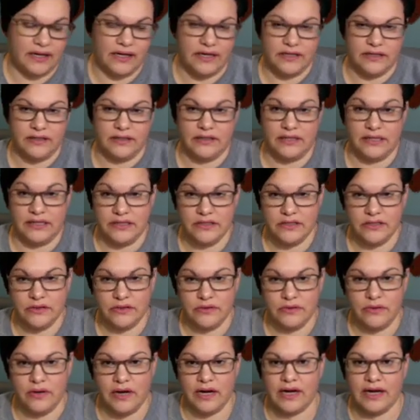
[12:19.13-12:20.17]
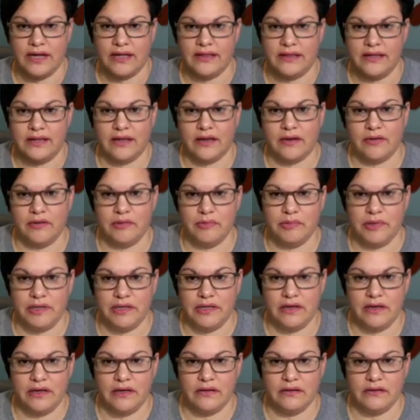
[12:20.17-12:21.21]
I need to, and I think I would
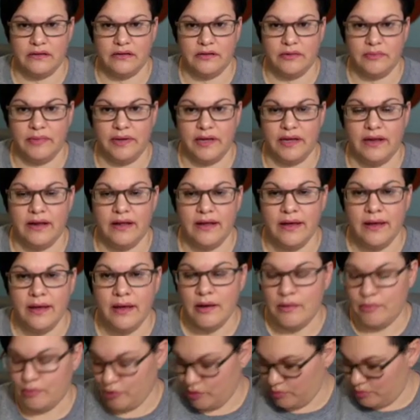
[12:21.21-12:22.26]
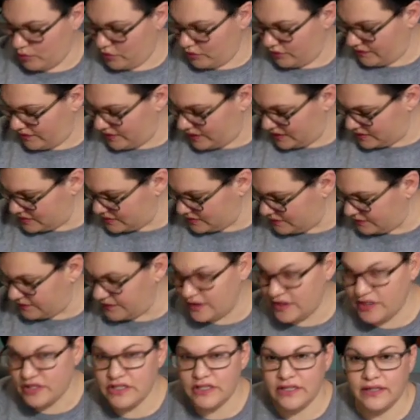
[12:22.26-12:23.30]
be a little bit more motivated to
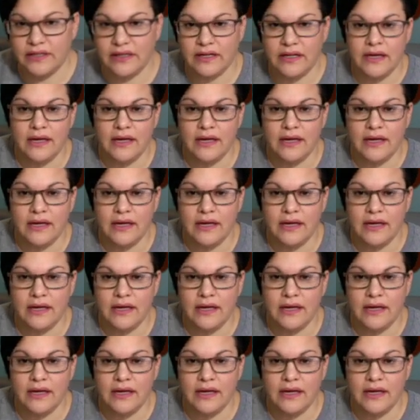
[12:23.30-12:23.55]
finish it.